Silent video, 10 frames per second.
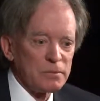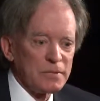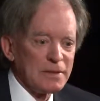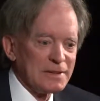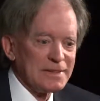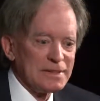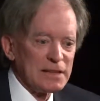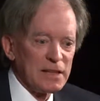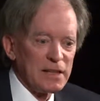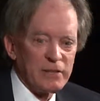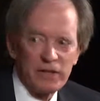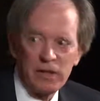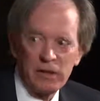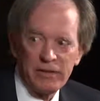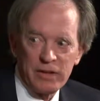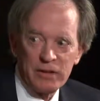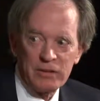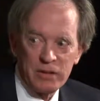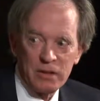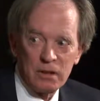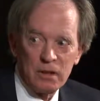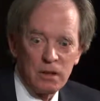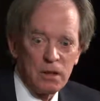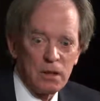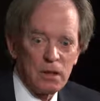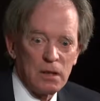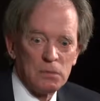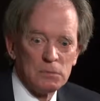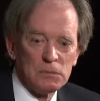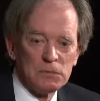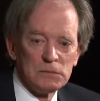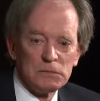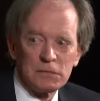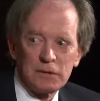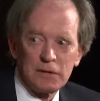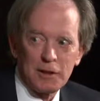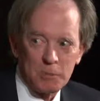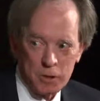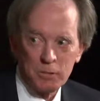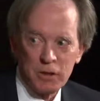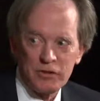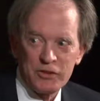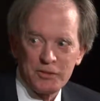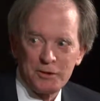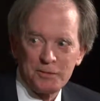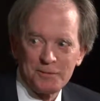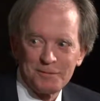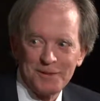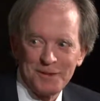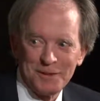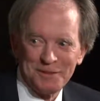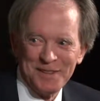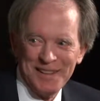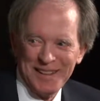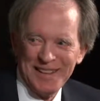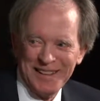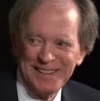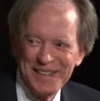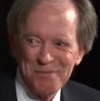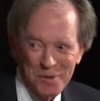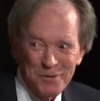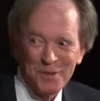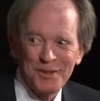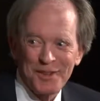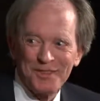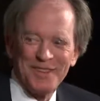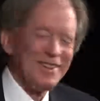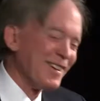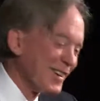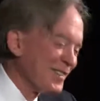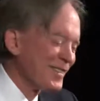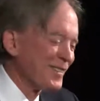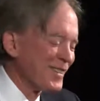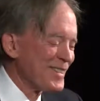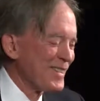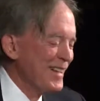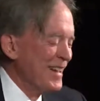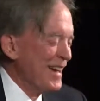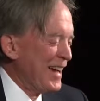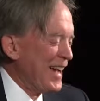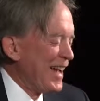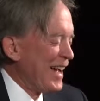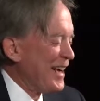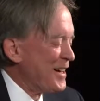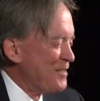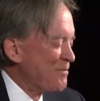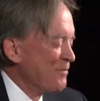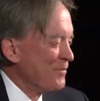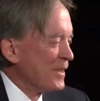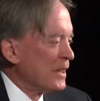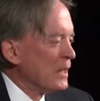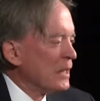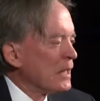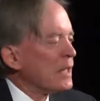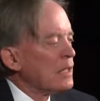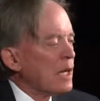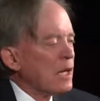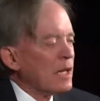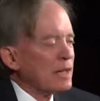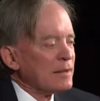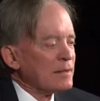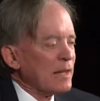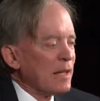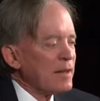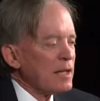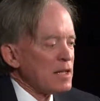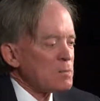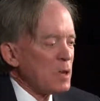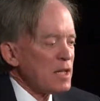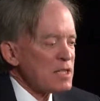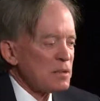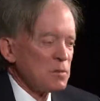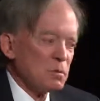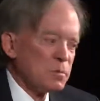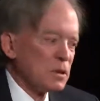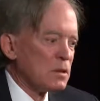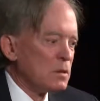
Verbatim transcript: His statement about central bank debt retirement certainly rings true. Of course, there's much more to a jubilee than debt forgiveness. It sounds merciful enough, but there is another idea behind it.